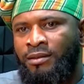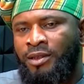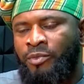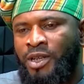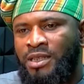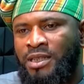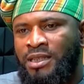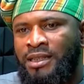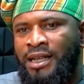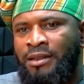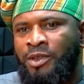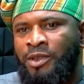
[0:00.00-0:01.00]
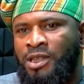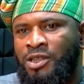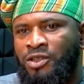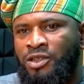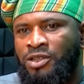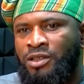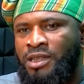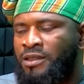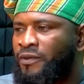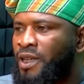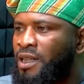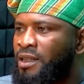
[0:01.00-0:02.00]
the present administration is
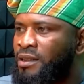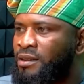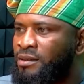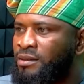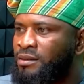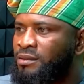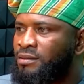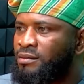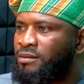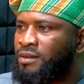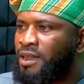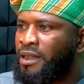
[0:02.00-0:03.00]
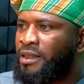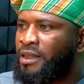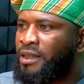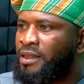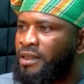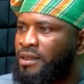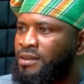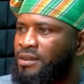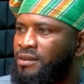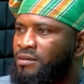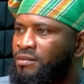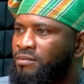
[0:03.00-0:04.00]
failing in its